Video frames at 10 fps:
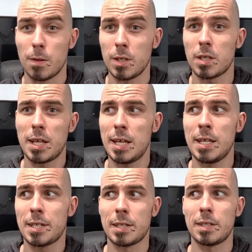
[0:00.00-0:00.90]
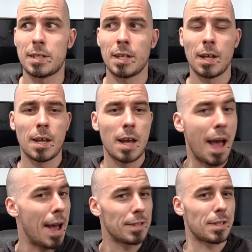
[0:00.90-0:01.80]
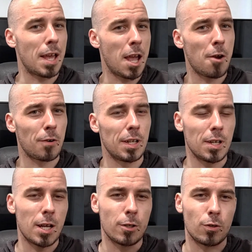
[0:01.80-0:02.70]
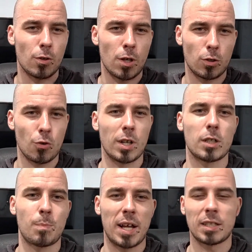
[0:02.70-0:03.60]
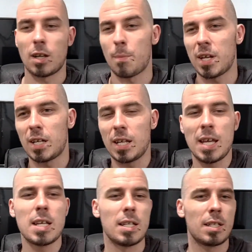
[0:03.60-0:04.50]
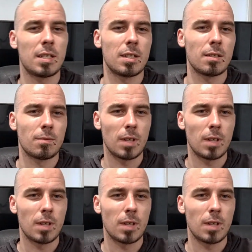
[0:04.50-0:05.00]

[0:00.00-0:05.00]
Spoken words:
this isn't as airy as you're expecting. I mean, it is.